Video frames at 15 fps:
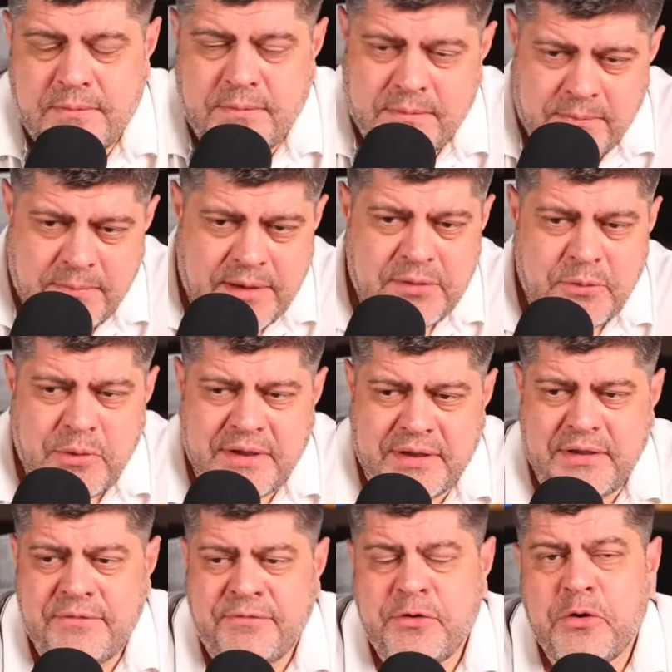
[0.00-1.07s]
By the way,
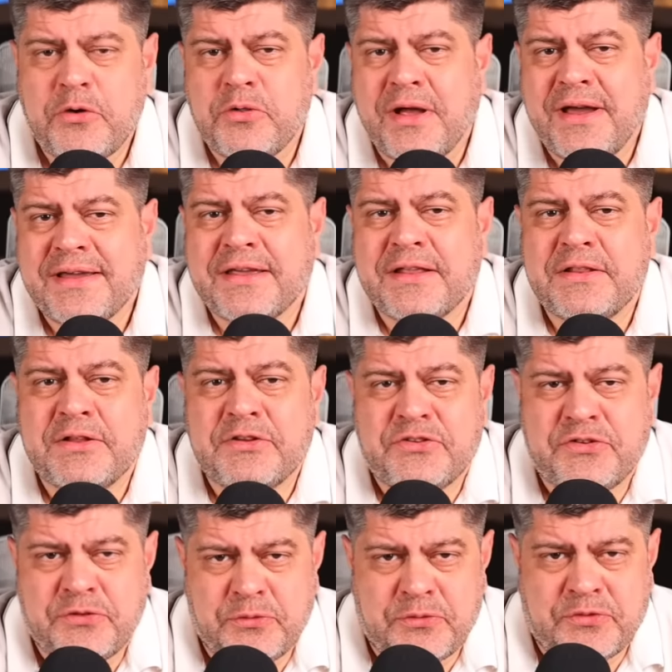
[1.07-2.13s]
if you're liking this
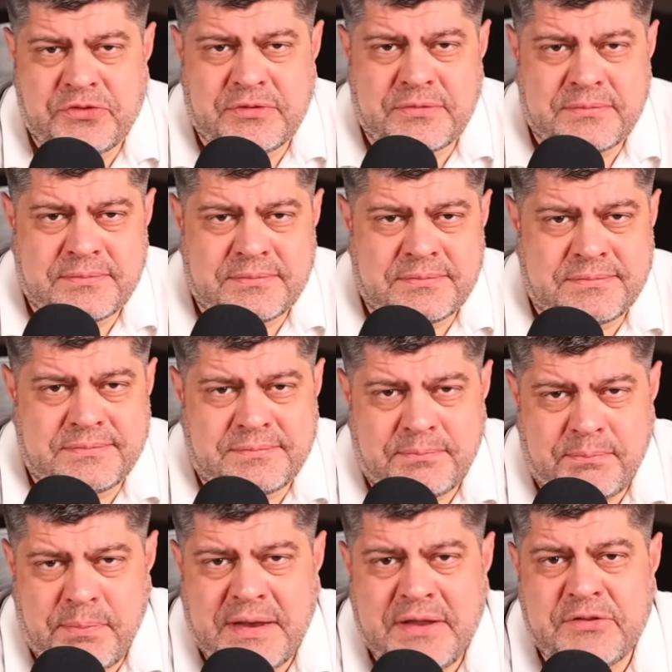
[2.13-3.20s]
news,
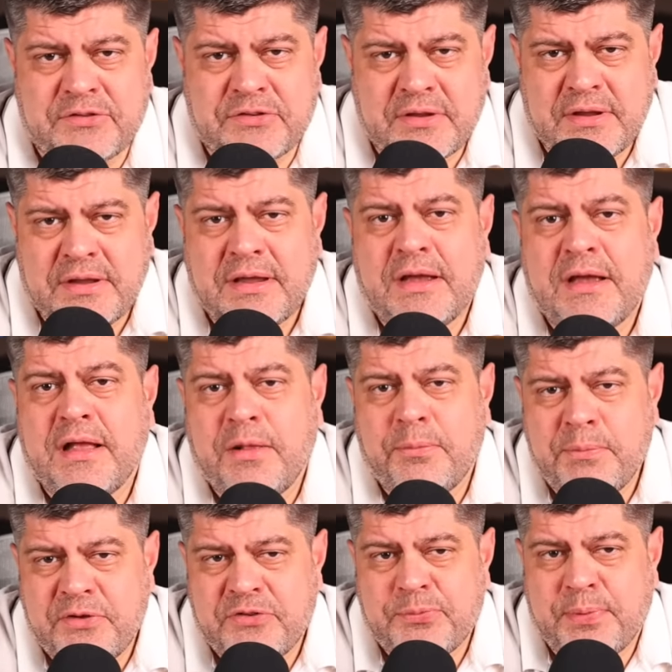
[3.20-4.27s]
please help
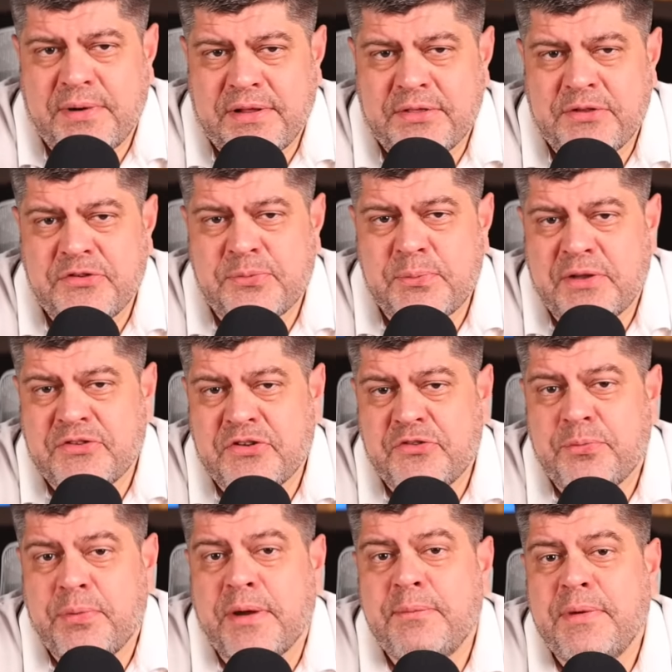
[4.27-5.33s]
me spread this message
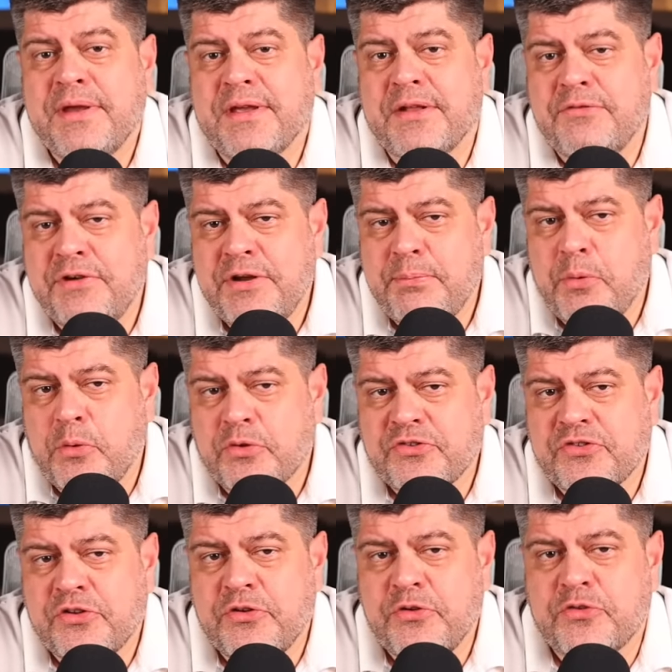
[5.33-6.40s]
by making
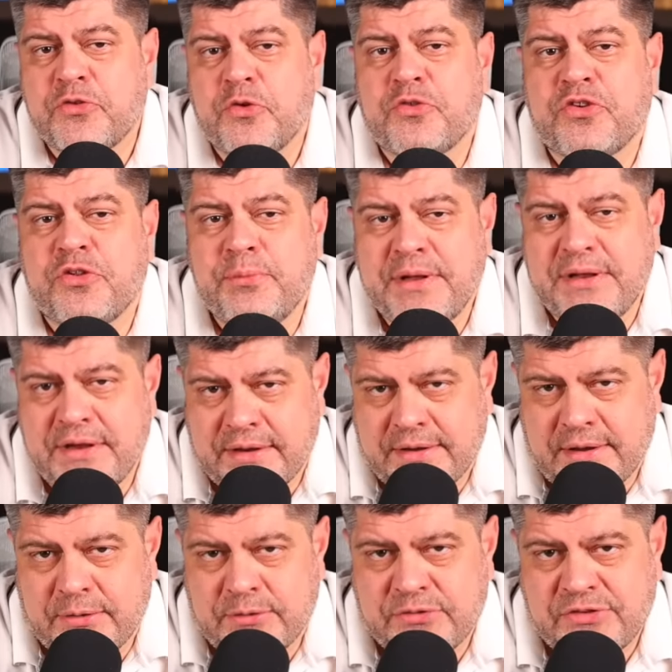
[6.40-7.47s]
reposts in your social media
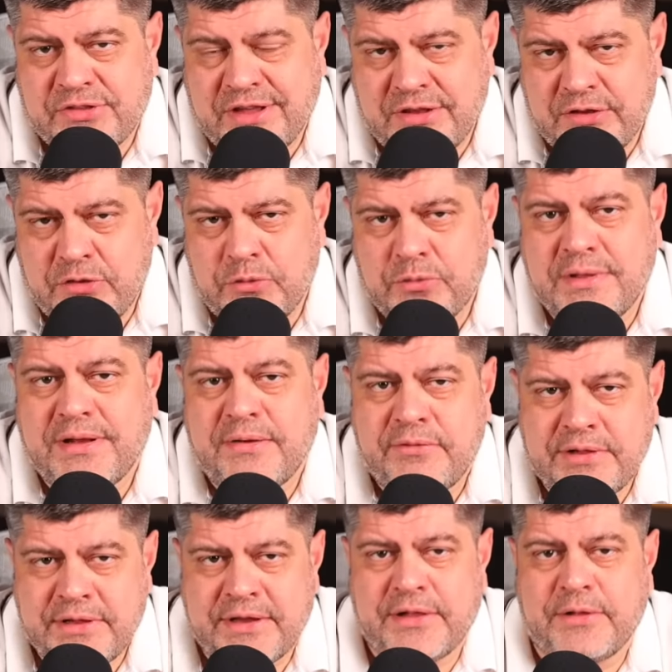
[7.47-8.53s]
accounts. Thank you. That
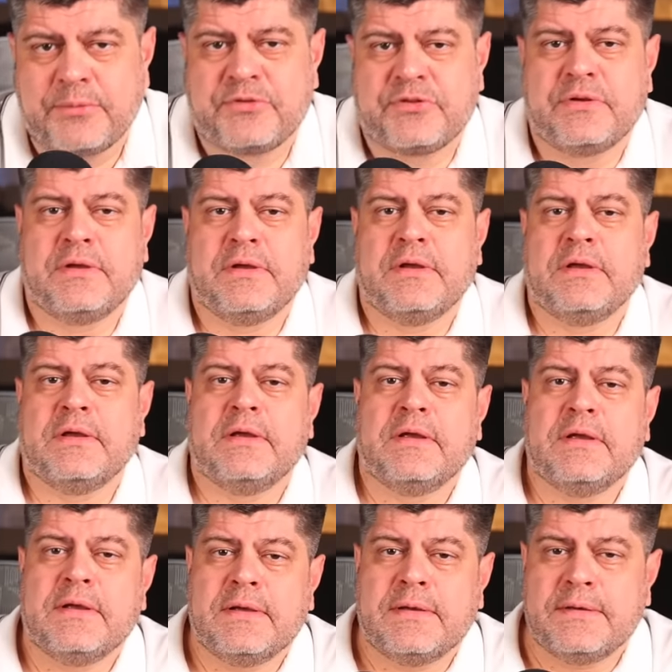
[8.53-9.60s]
really helps.
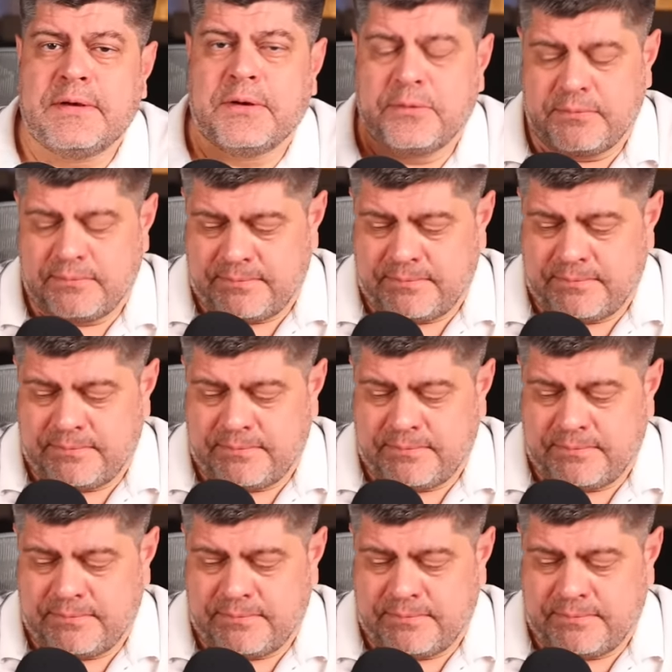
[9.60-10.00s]
You know,